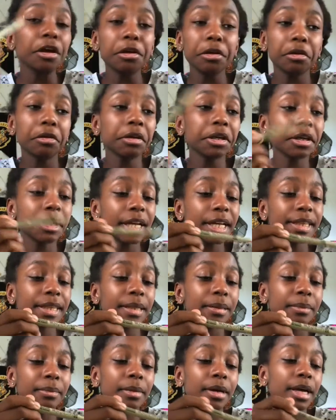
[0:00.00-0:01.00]
You can get
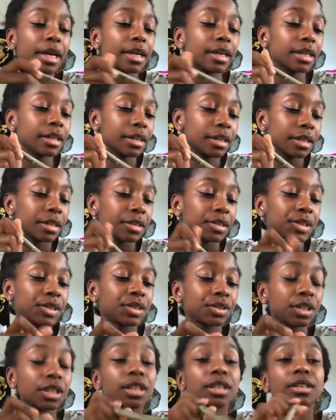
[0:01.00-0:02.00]
them in
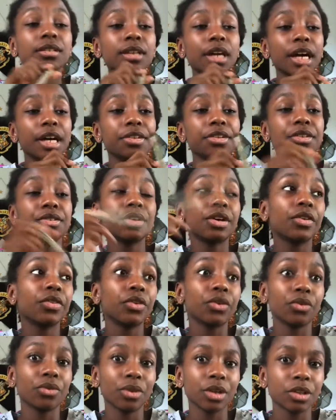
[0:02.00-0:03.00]
six sizes and
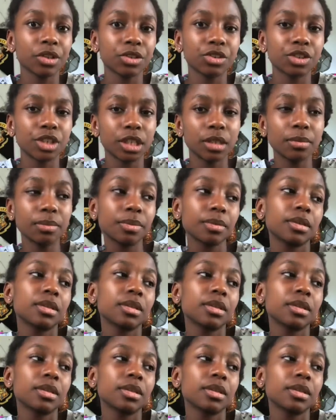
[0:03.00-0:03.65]
they're really cheap.